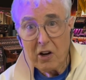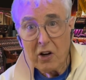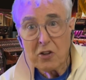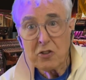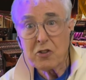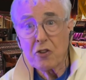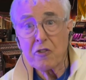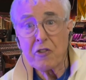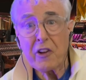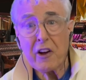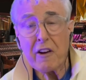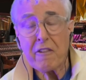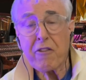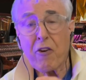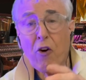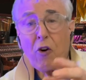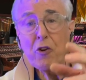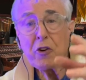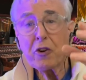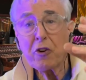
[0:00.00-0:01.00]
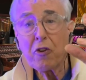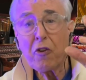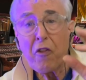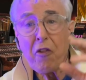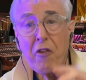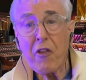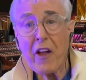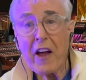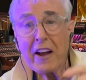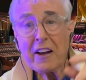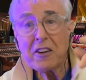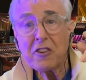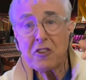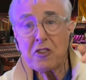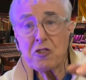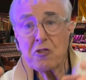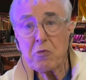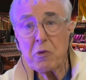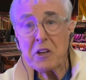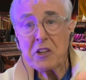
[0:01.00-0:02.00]
So therefore you can then
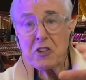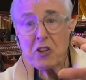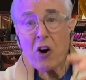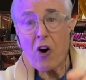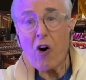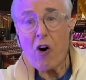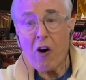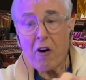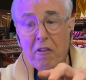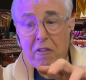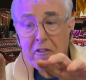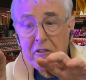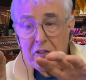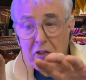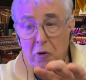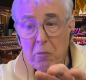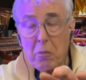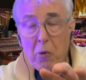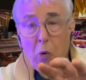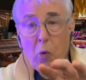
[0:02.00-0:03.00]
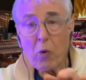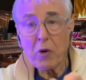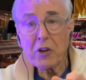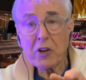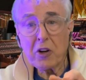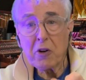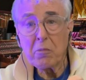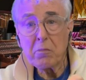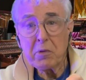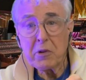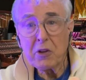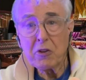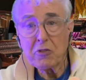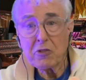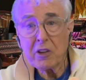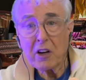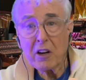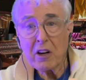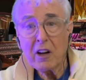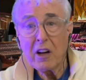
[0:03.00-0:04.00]
switch off number one
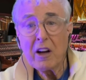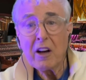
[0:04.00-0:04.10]
computer.